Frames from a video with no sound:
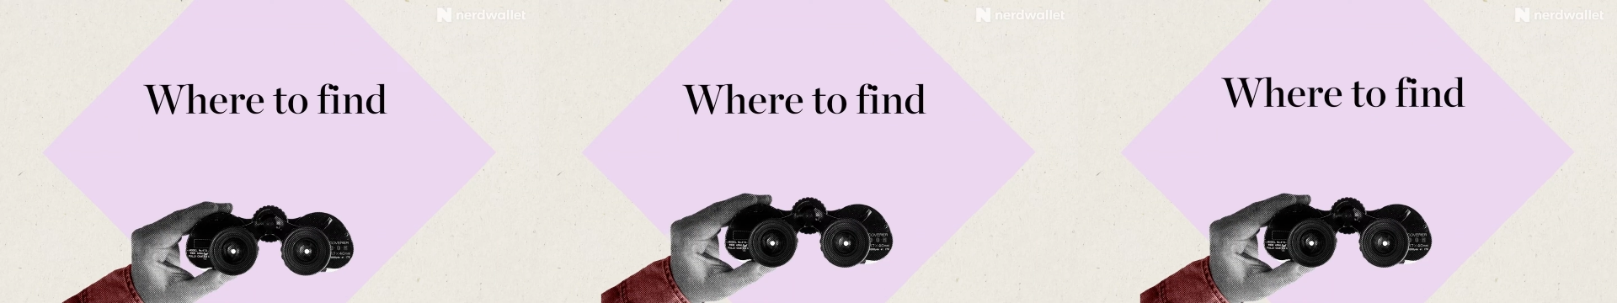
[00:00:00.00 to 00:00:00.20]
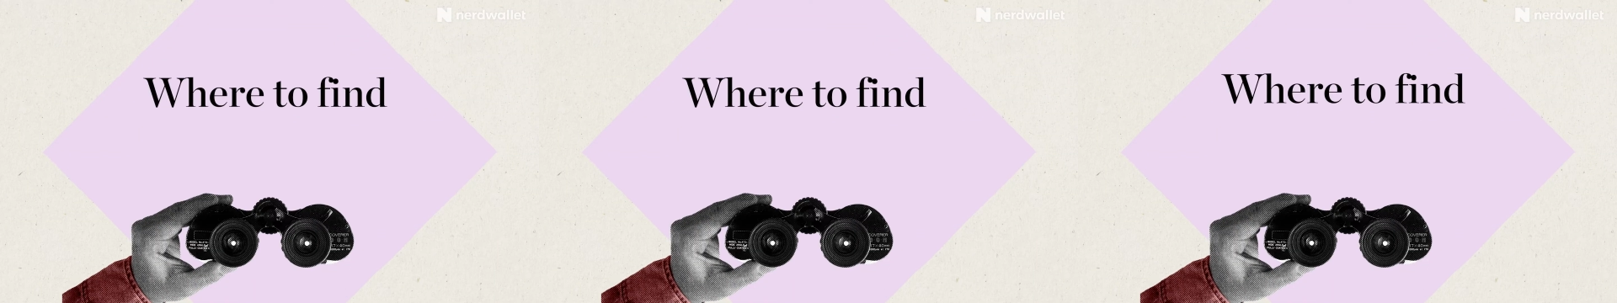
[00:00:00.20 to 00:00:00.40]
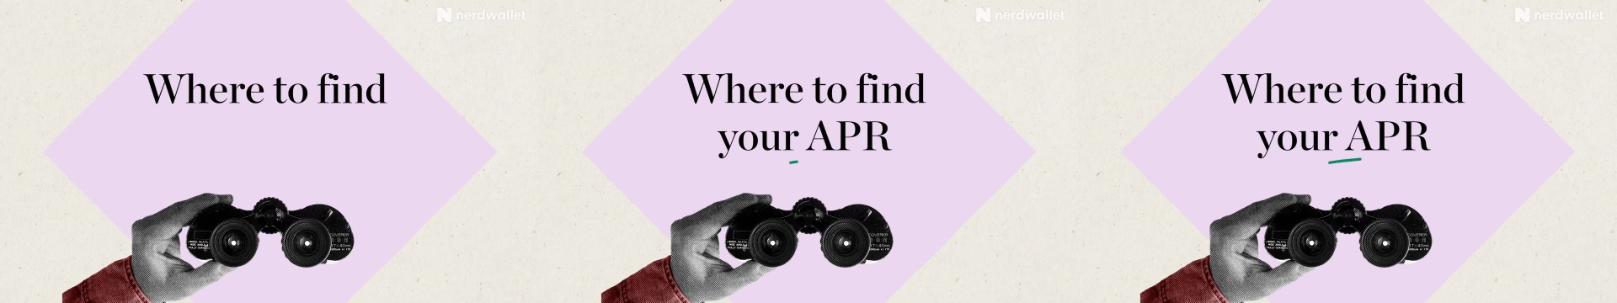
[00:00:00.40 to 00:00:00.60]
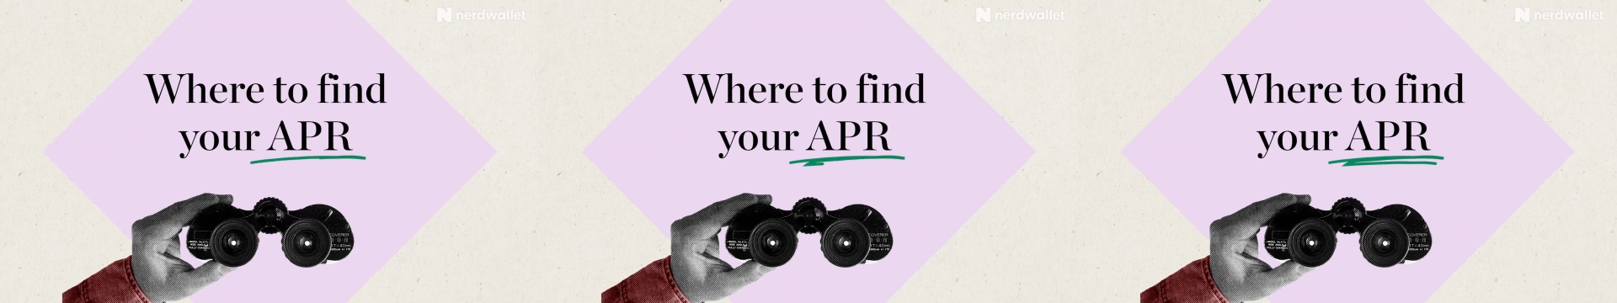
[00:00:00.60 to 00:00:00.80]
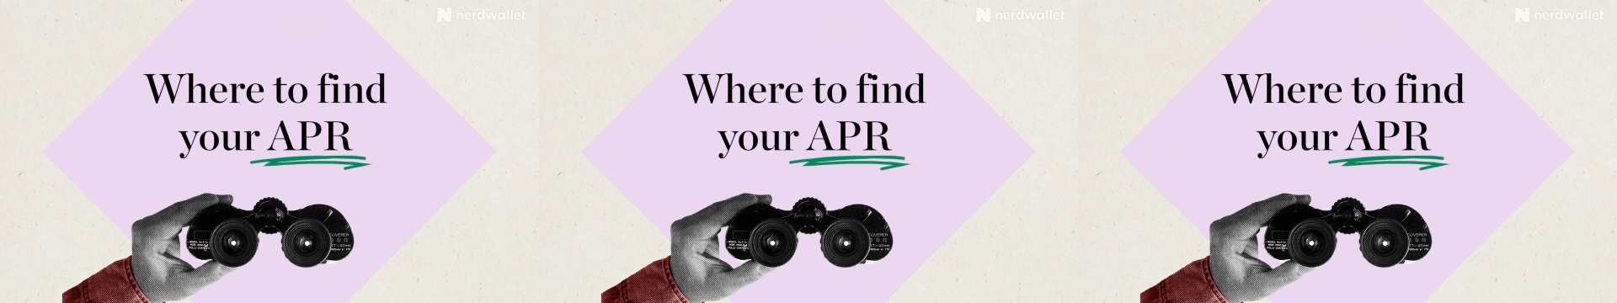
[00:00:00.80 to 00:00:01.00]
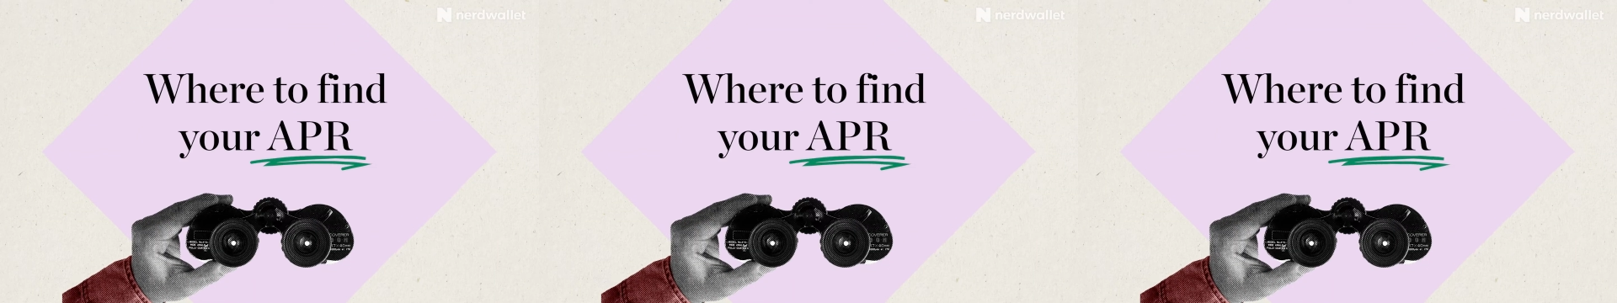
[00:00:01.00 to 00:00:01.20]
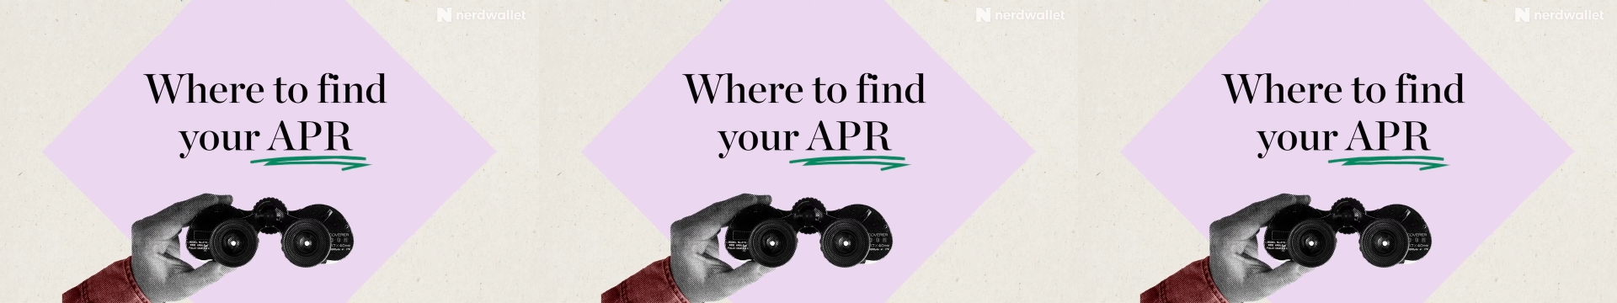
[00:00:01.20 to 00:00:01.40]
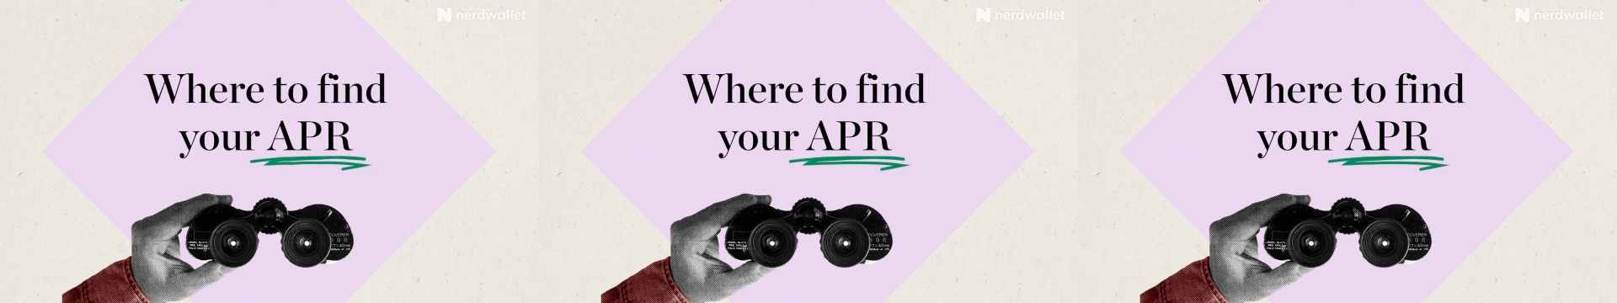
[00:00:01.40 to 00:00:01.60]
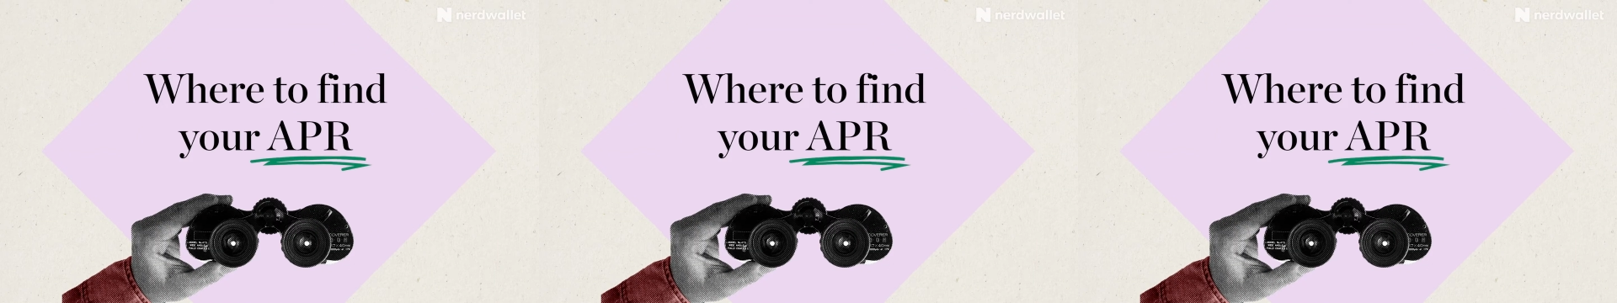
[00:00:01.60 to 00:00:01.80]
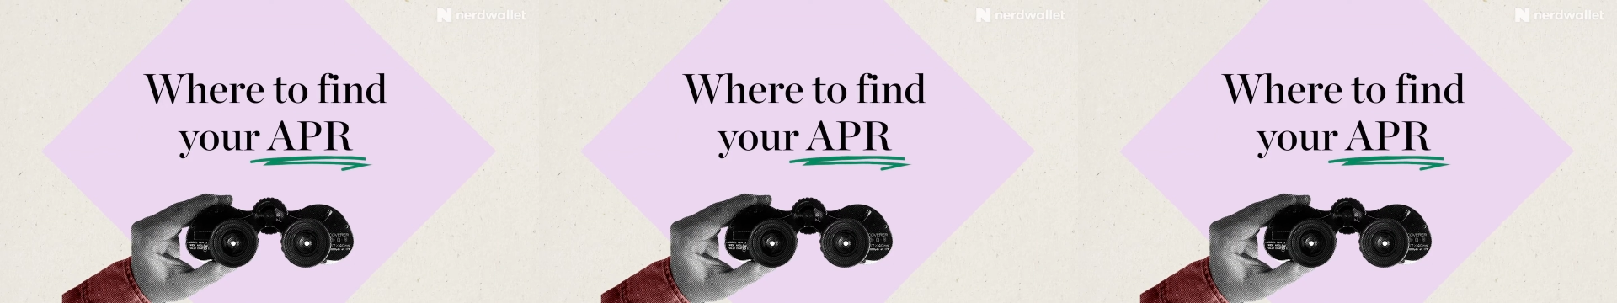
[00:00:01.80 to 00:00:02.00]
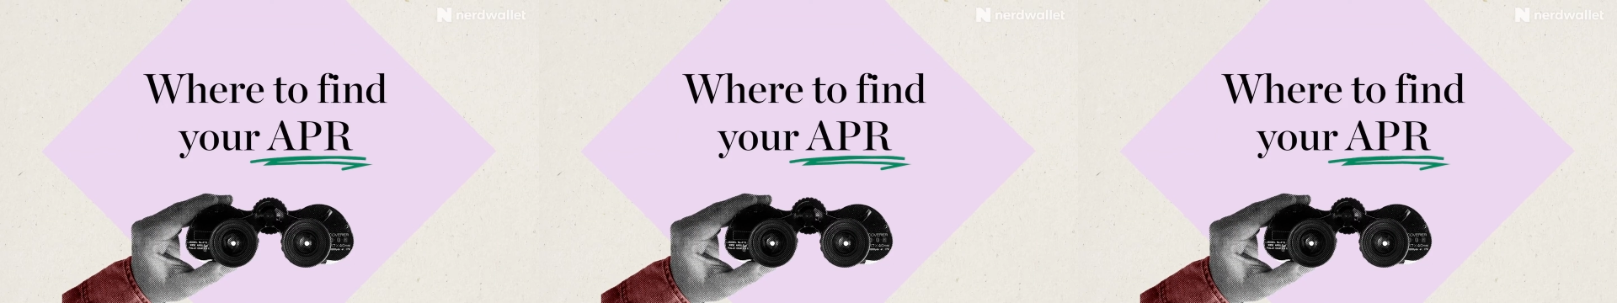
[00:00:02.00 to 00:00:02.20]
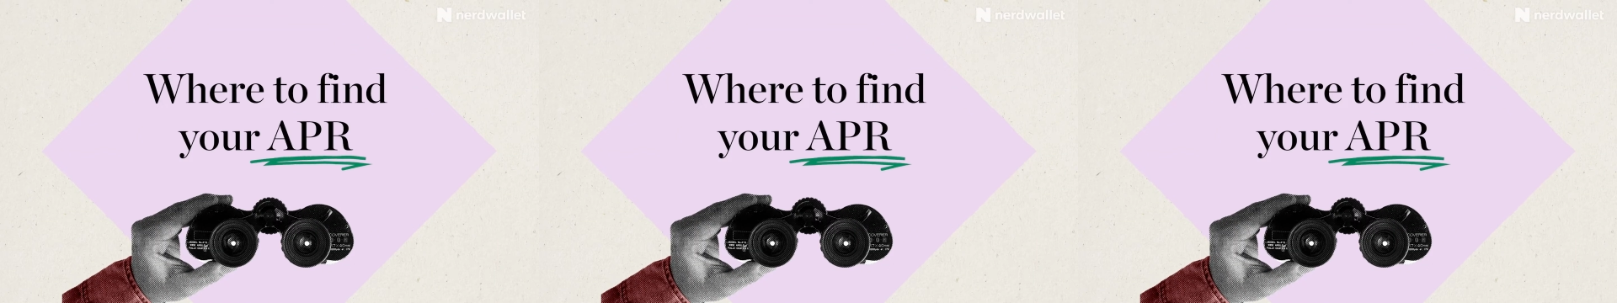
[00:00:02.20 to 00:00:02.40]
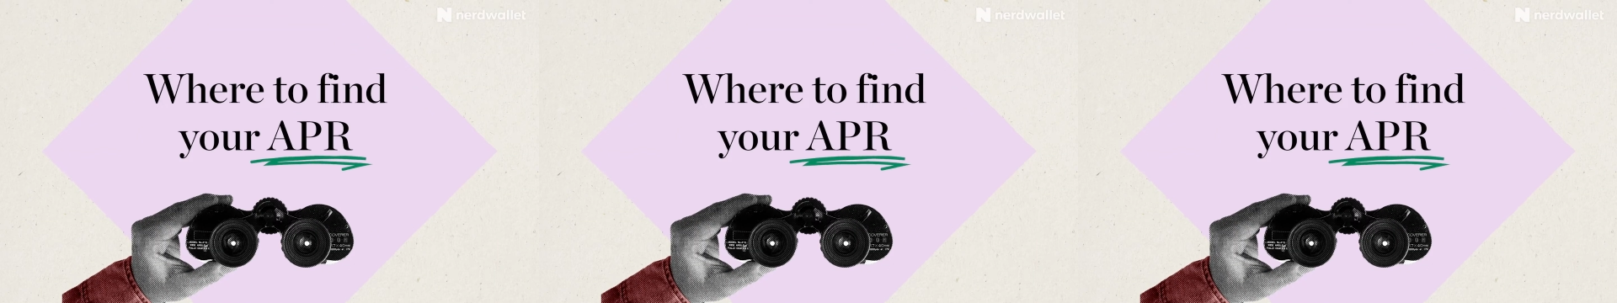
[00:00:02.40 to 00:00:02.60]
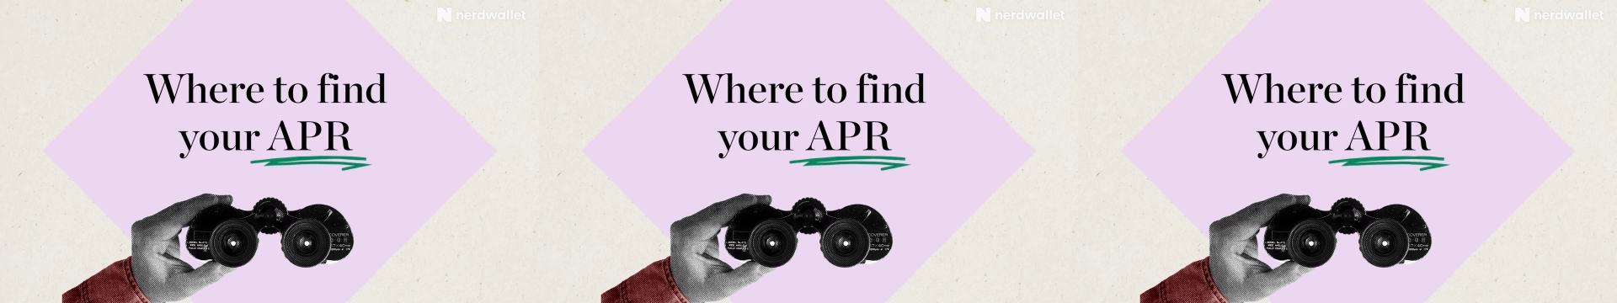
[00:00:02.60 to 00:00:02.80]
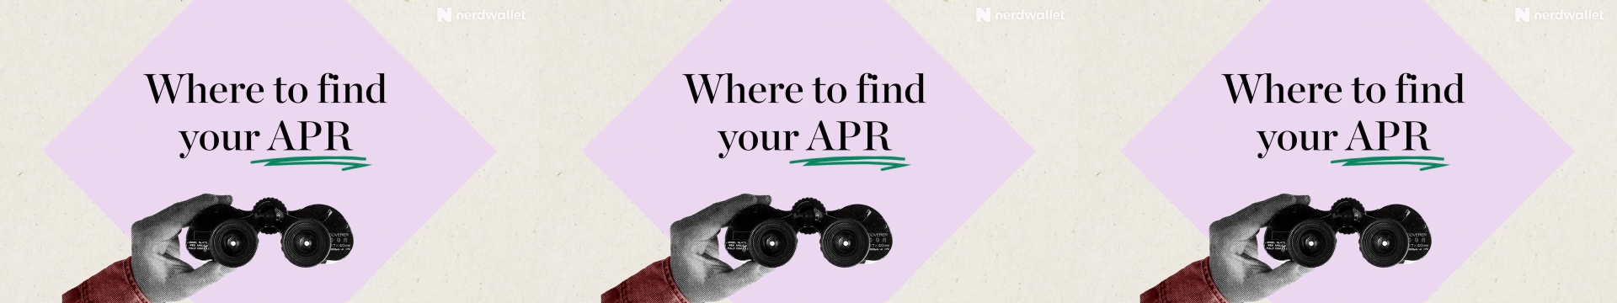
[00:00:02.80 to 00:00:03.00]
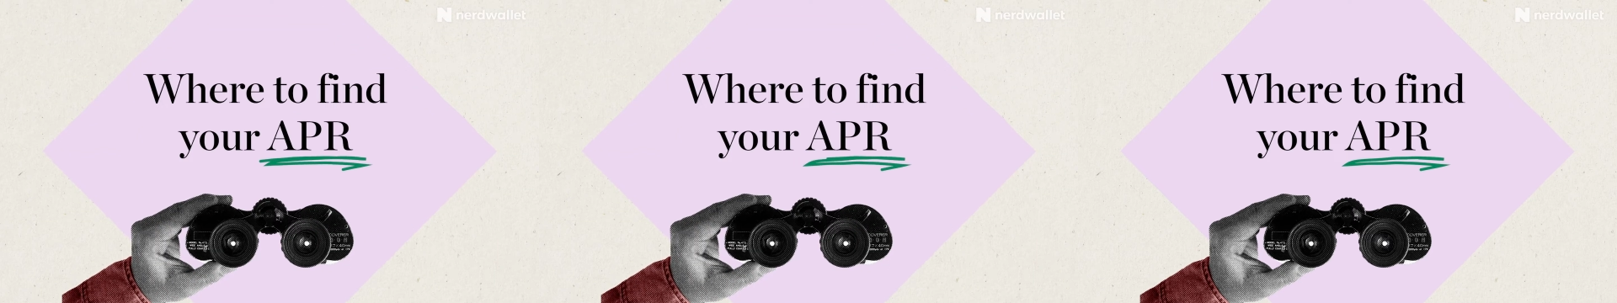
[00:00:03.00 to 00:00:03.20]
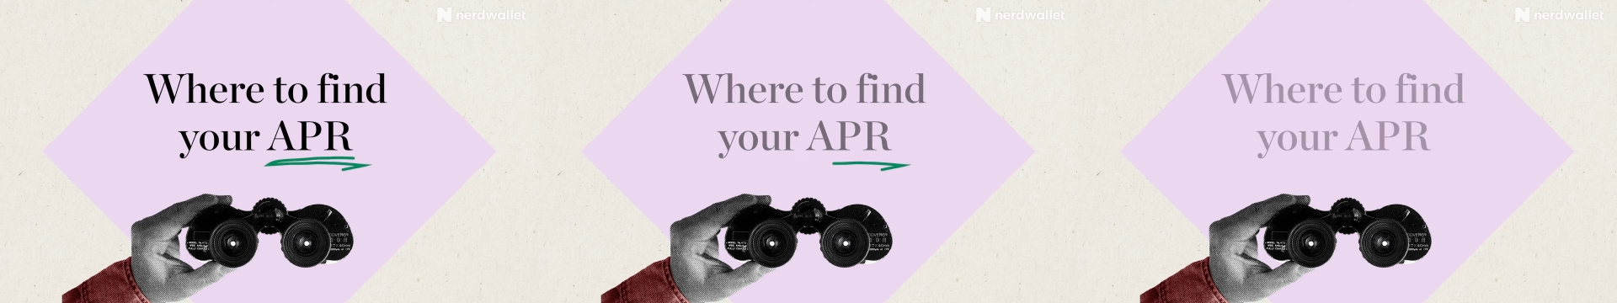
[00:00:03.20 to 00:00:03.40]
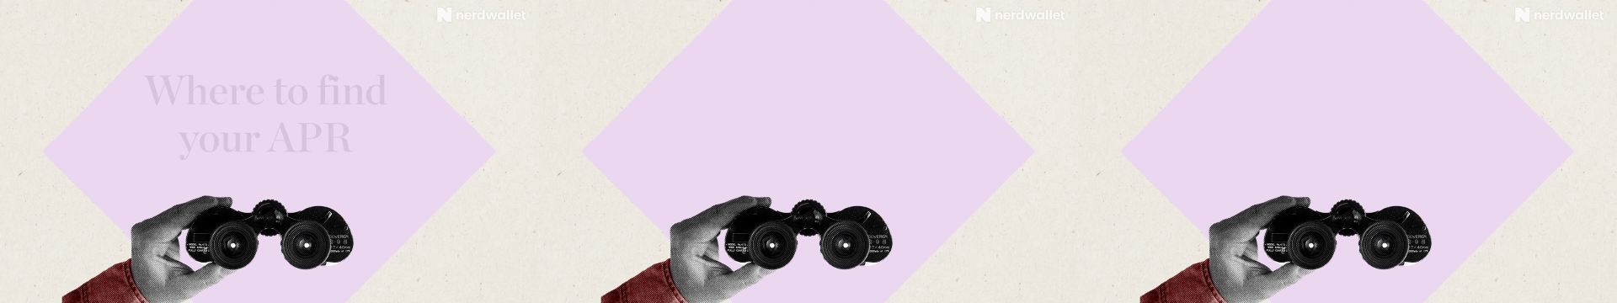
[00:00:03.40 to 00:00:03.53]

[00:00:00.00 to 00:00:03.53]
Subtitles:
No face is visible, so there are no lips to read.